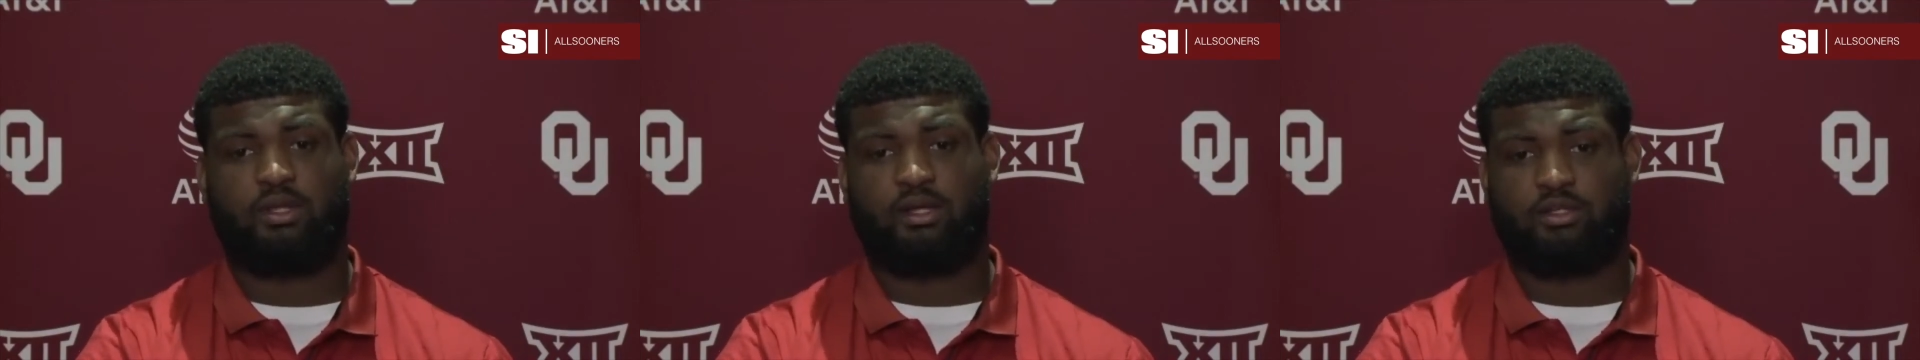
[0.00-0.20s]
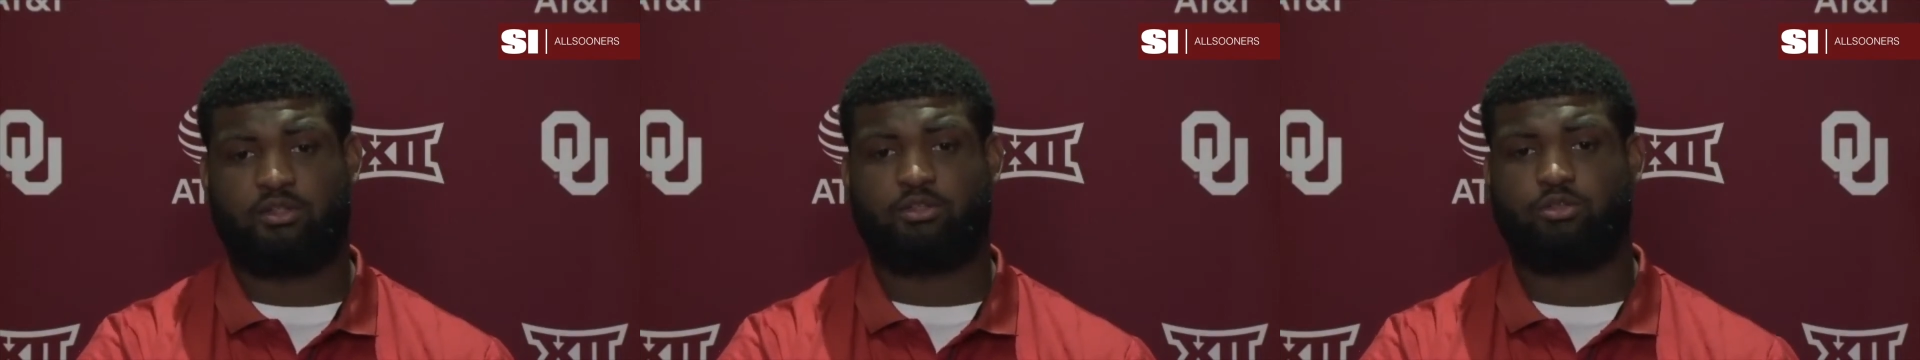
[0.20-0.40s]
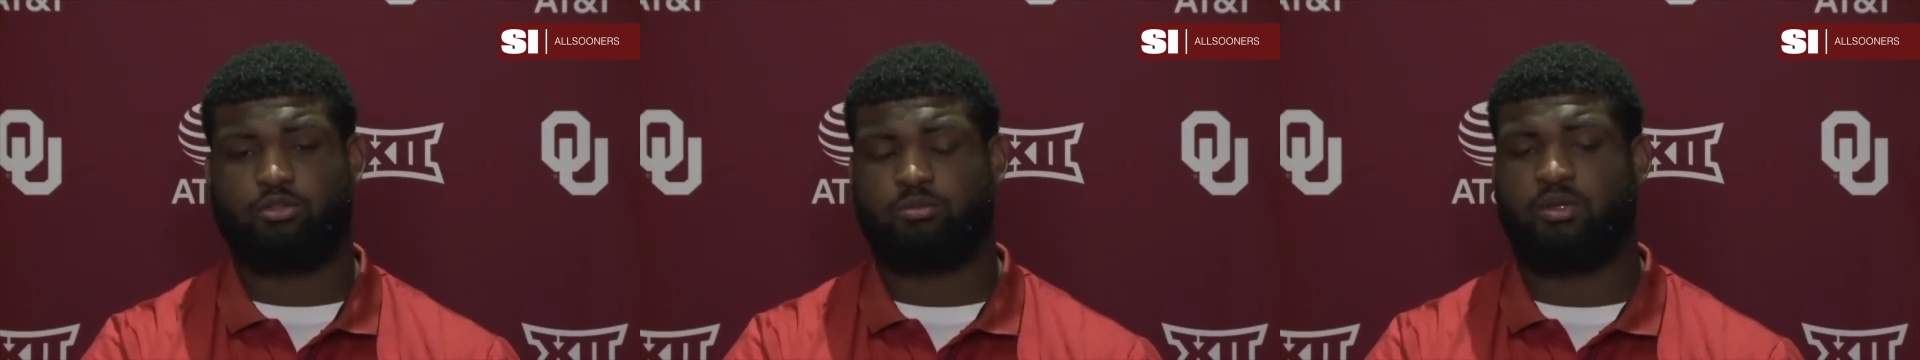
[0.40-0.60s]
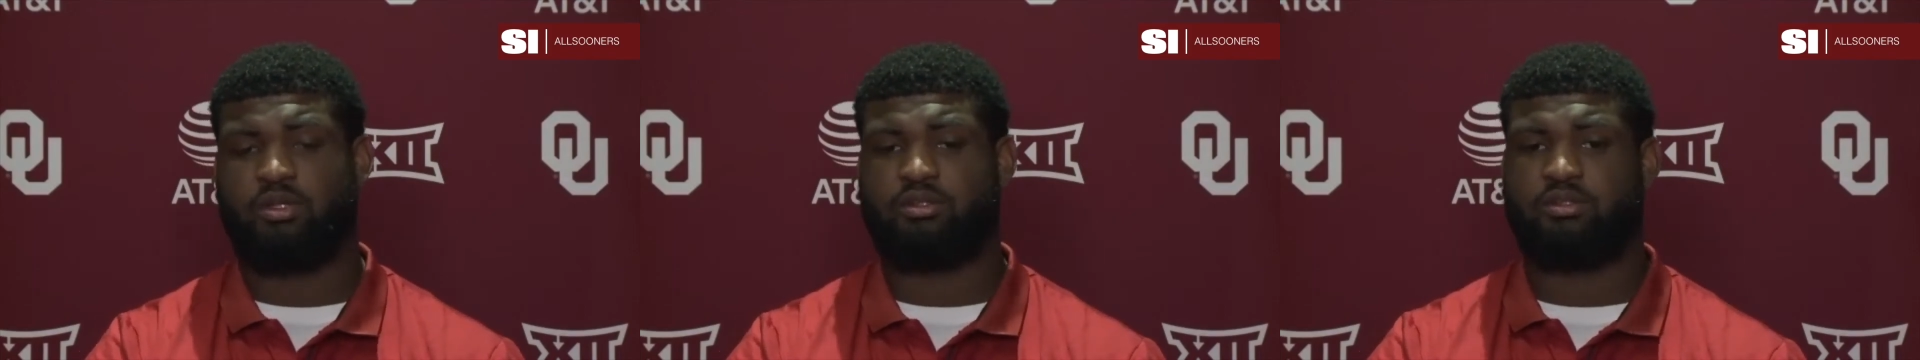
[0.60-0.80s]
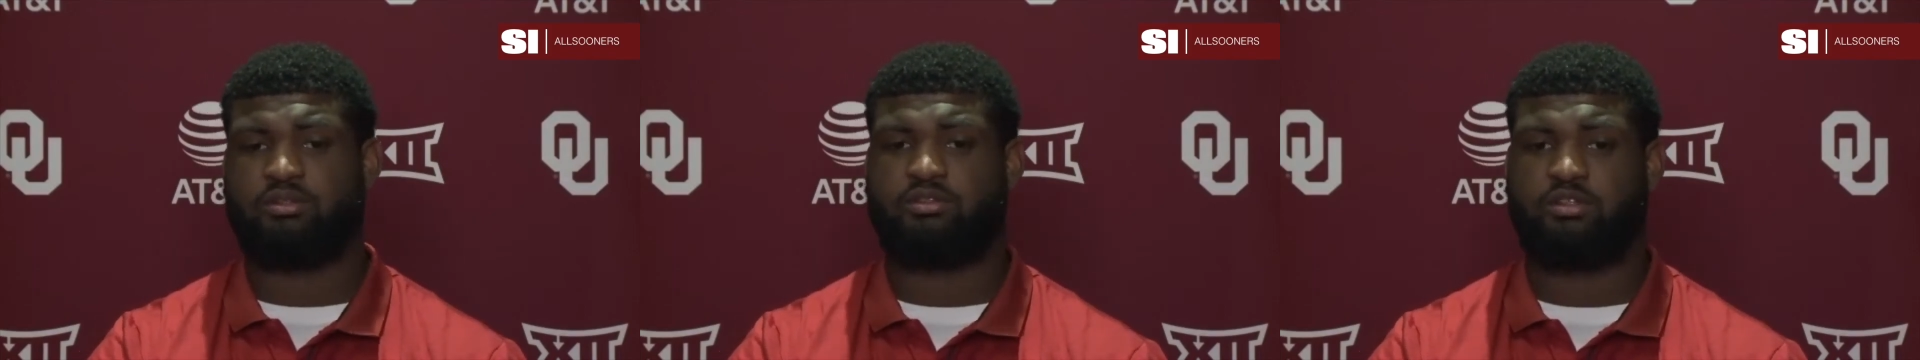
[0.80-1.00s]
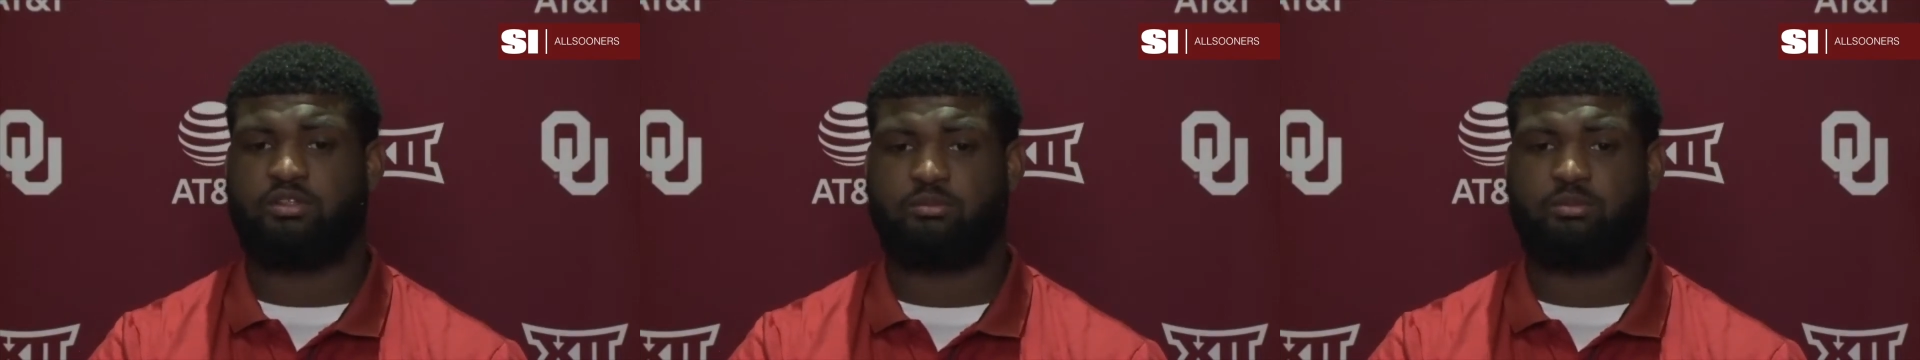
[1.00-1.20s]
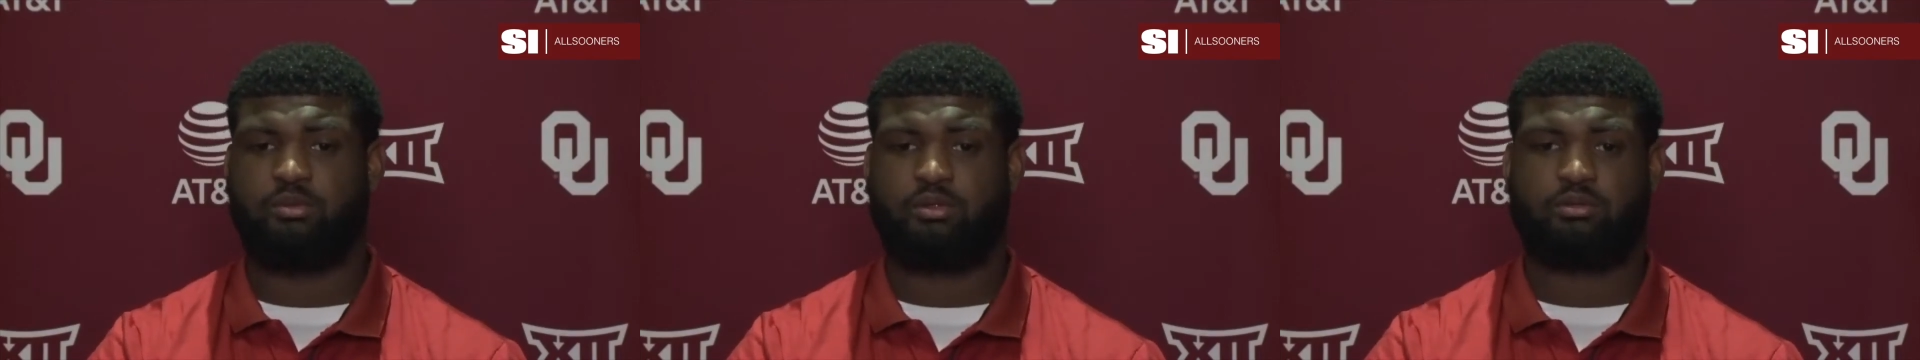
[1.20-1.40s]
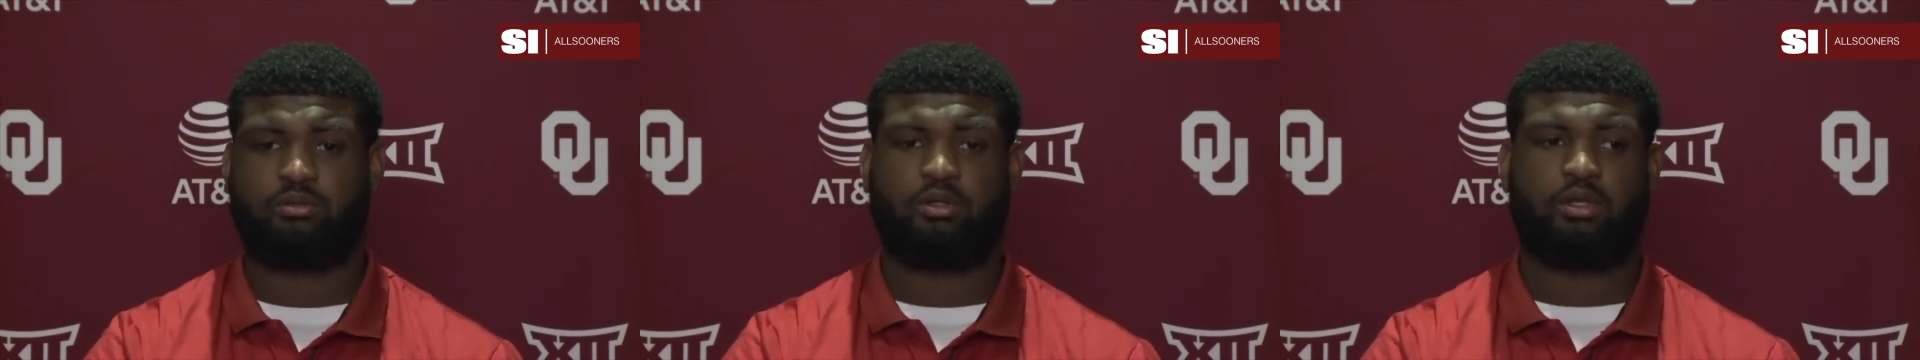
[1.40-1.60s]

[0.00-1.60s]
I could do to make this team better.